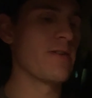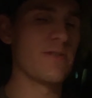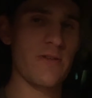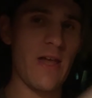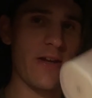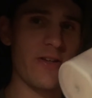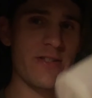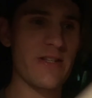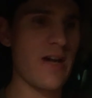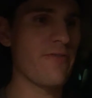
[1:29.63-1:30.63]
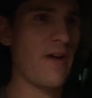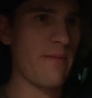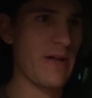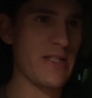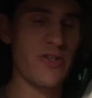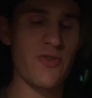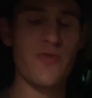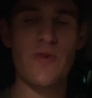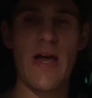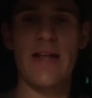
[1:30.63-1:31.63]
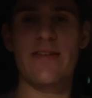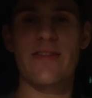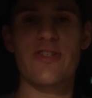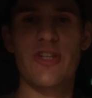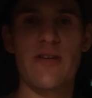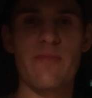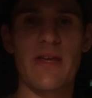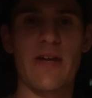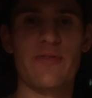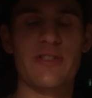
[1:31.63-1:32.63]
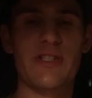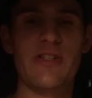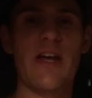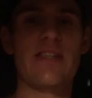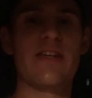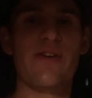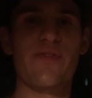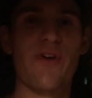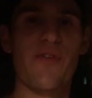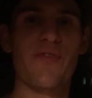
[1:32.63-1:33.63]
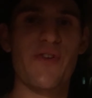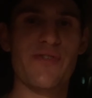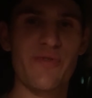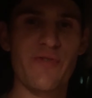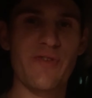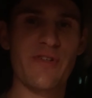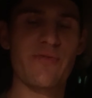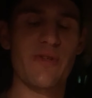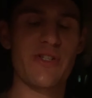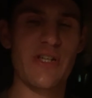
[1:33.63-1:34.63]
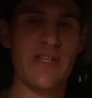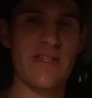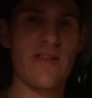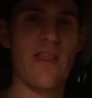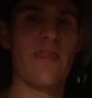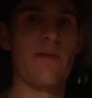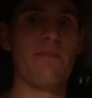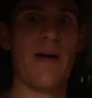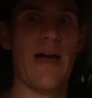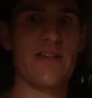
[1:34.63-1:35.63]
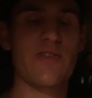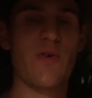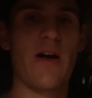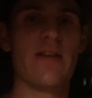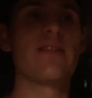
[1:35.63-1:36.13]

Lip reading: So yeah, good stuff. I'm about to head to the gym and I will see you guys there for our first movement, which is the back squat.